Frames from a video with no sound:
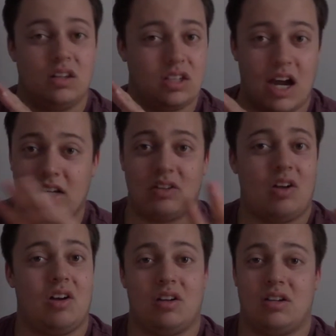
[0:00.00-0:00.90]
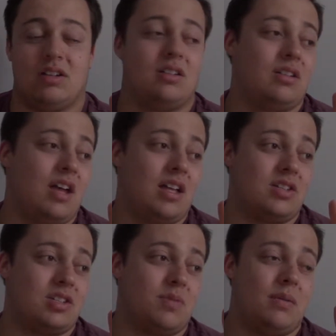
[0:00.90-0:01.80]
dialogue
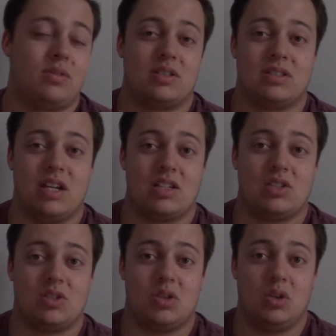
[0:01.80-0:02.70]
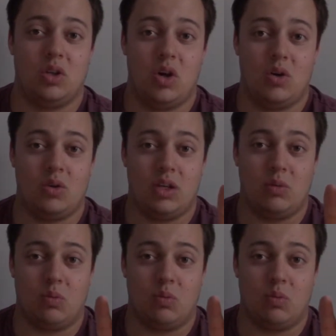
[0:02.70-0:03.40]
and just people just like slowly